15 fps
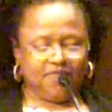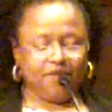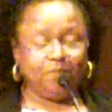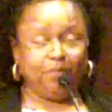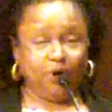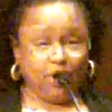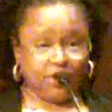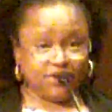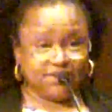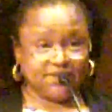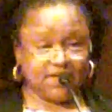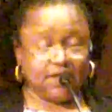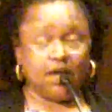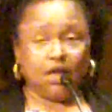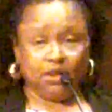the
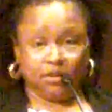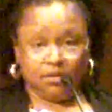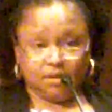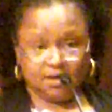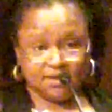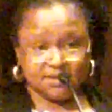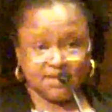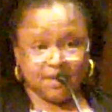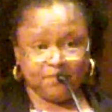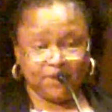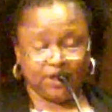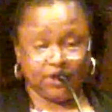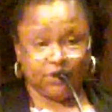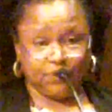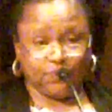person looks up
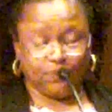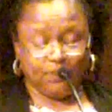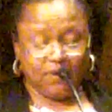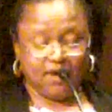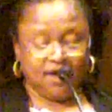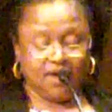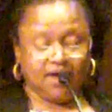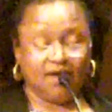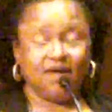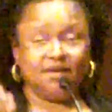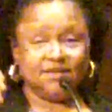at you,